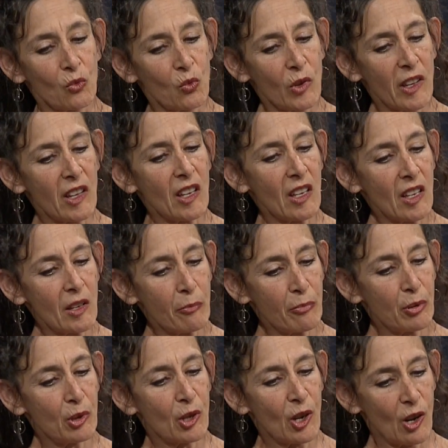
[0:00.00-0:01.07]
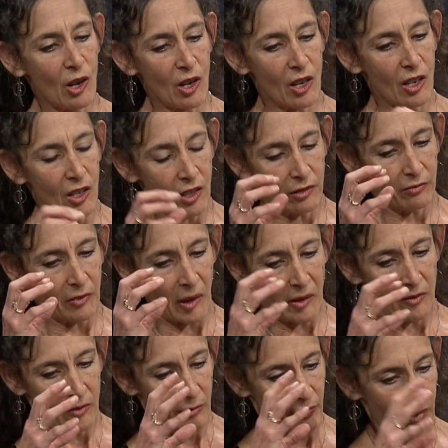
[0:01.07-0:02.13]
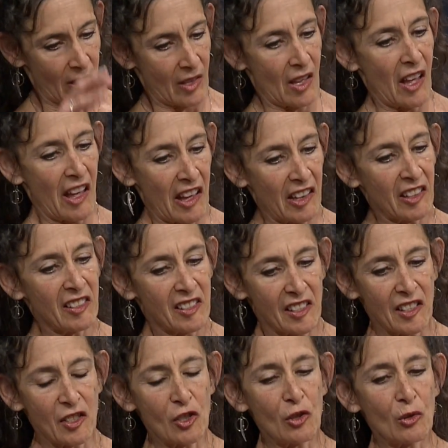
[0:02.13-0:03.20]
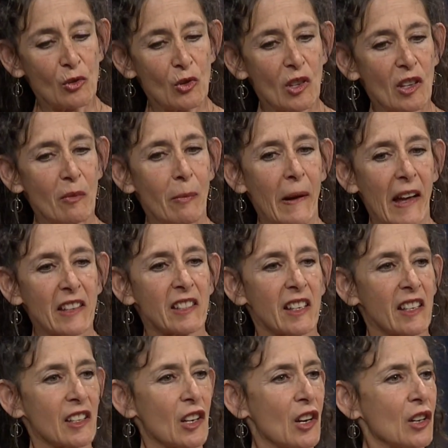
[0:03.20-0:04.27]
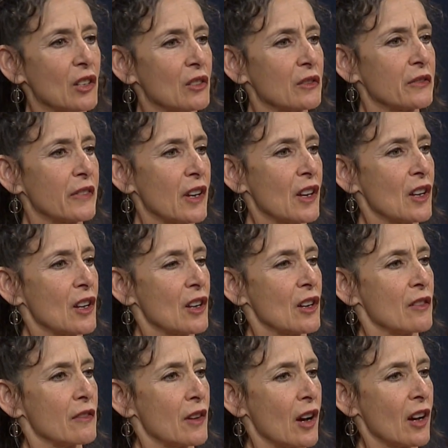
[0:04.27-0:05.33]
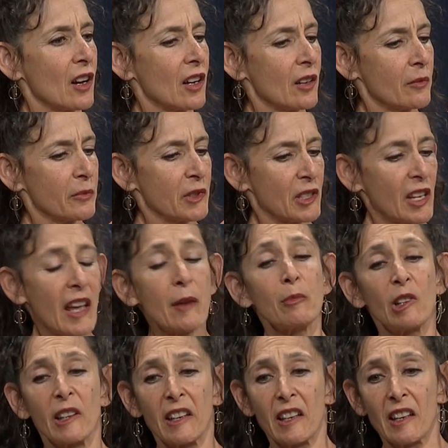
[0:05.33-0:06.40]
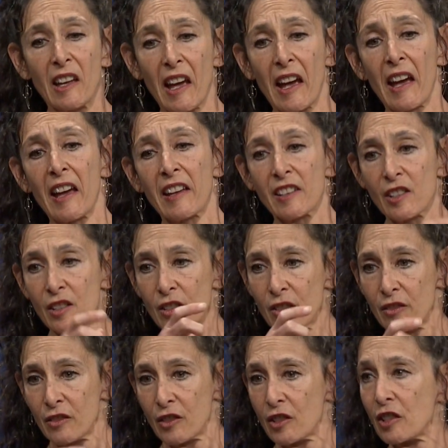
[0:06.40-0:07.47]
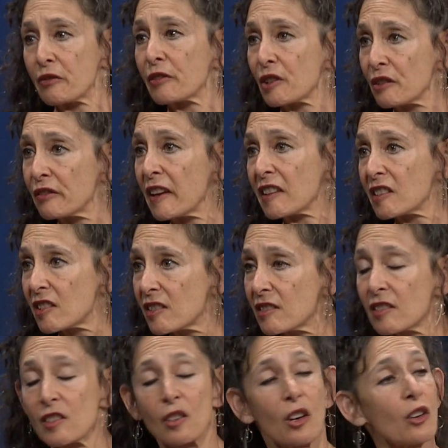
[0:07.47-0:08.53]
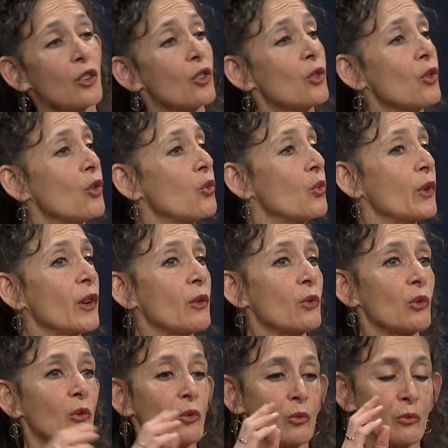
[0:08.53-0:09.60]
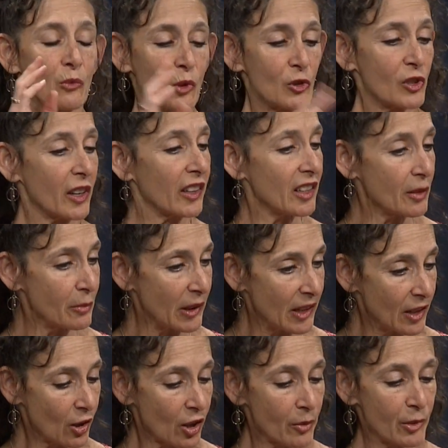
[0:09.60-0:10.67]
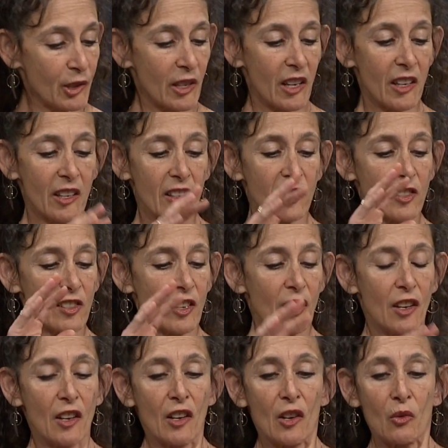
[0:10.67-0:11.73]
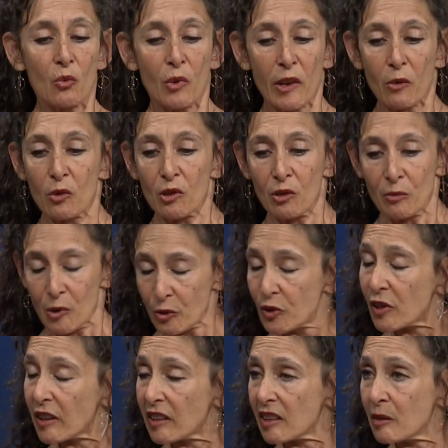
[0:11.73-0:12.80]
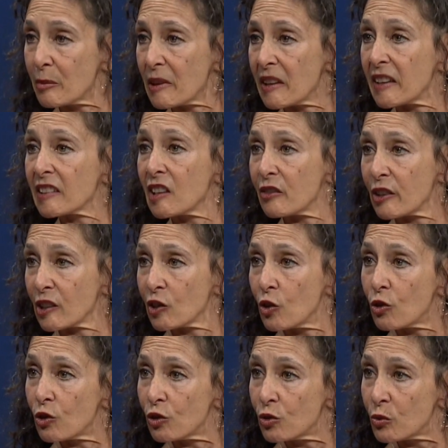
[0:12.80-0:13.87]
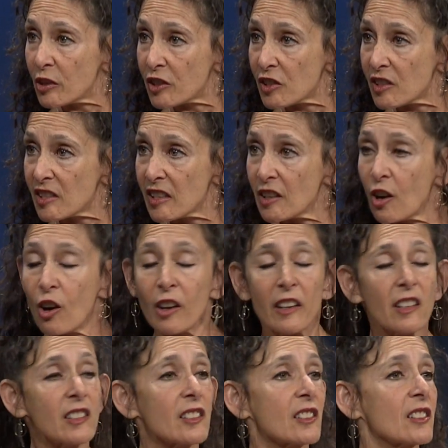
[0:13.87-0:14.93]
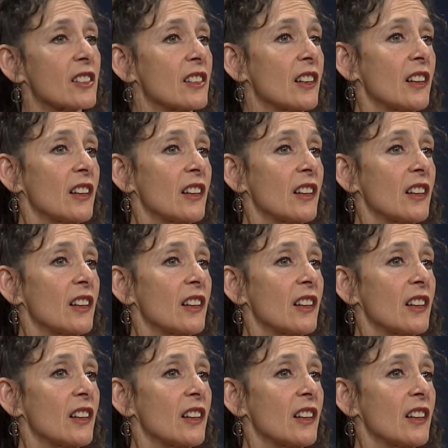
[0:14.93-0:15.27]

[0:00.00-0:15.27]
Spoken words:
we put our eggs into the basket of tabling at different events. So we will most likely be at Harbor Days. We will most likely be at Love Our Local, which is in August,